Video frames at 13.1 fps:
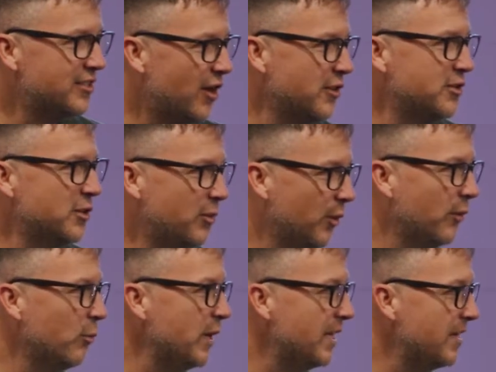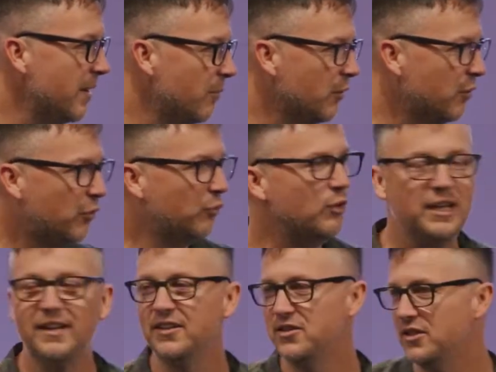also where week number
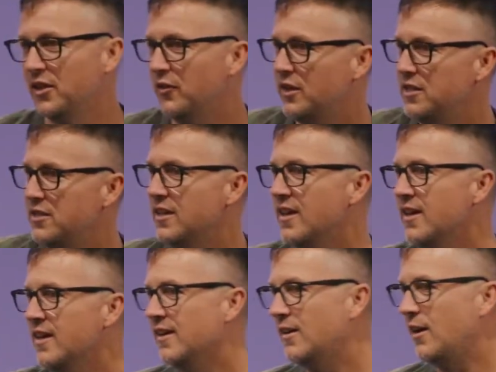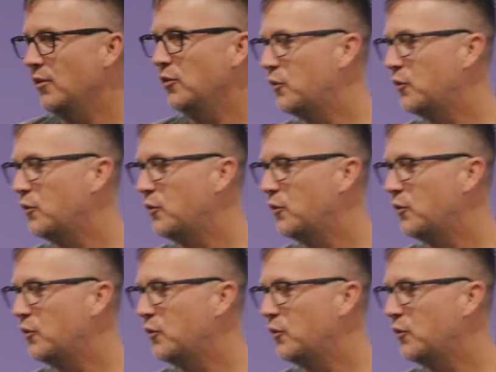three in a series called The